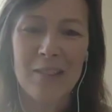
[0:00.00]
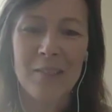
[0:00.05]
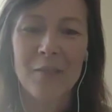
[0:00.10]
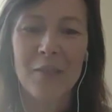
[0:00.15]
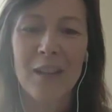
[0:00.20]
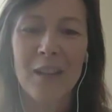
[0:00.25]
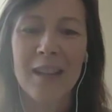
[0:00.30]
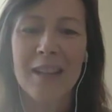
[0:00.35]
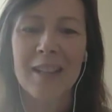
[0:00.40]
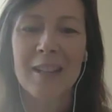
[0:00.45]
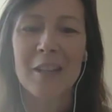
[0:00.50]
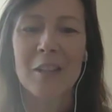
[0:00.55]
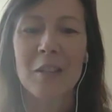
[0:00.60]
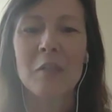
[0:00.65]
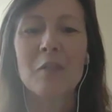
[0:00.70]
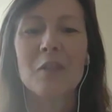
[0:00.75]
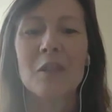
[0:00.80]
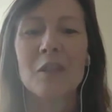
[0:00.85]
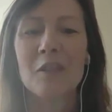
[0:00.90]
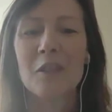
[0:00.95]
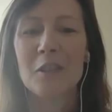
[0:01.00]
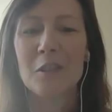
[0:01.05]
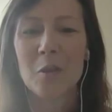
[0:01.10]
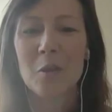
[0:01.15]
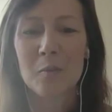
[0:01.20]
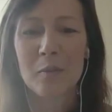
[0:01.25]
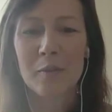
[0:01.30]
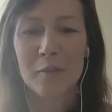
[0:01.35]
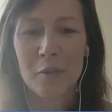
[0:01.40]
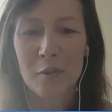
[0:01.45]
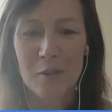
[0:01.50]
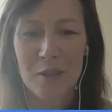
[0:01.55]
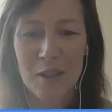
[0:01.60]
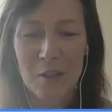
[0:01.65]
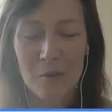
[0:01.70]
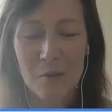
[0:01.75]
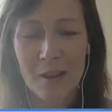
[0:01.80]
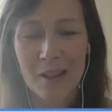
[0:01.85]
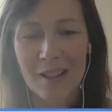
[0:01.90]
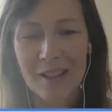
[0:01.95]
And Vanessa, you've done this all before,
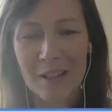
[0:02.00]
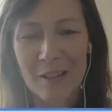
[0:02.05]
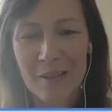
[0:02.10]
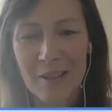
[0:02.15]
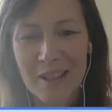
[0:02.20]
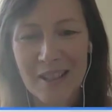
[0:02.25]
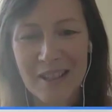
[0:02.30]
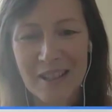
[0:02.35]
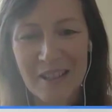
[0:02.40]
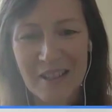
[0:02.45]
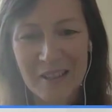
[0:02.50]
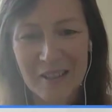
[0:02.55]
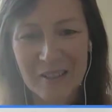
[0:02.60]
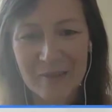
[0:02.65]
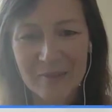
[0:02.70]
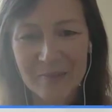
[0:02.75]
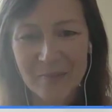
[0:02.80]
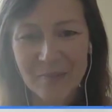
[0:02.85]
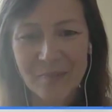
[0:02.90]
so why don't you start?